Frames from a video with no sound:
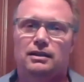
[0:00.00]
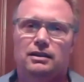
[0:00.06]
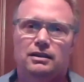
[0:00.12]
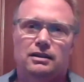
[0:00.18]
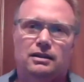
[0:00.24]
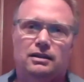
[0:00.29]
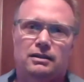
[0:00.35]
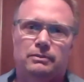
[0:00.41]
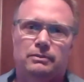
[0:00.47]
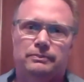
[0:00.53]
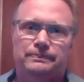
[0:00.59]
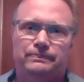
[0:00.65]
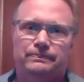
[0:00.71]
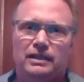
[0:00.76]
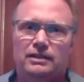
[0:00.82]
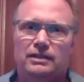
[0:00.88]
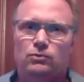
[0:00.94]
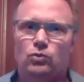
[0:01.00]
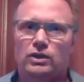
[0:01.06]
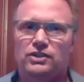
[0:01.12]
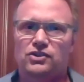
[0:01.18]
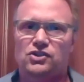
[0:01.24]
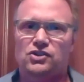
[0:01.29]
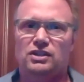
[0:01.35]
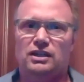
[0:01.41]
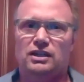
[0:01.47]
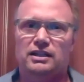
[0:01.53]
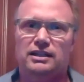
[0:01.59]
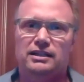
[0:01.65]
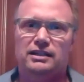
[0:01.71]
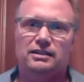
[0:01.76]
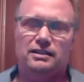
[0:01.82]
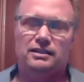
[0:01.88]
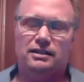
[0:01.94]
um, in one
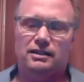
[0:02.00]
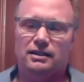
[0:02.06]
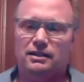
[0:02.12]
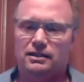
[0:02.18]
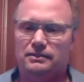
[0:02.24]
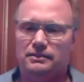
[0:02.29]
study, uh,